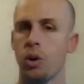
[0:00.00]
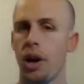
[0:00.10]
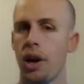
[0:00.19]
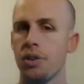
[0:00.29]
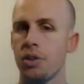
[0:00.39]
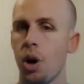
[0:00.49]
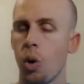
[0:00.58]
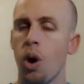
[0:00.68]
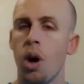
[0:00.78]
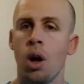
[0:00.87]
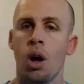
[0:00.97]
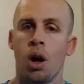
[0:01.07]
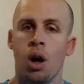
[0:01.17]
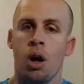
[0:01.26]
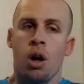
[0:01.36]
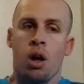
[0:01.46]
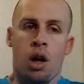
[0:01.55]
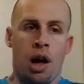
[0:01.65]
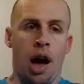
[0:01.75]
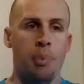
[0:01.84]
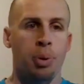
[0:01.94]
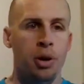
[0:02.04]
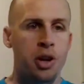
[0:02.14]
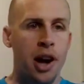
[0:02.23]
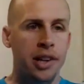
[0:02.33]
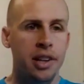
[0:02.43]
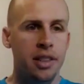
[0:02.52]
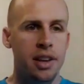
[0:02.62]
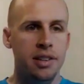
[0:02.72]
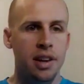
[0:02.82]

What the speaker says: Okay, so I projected this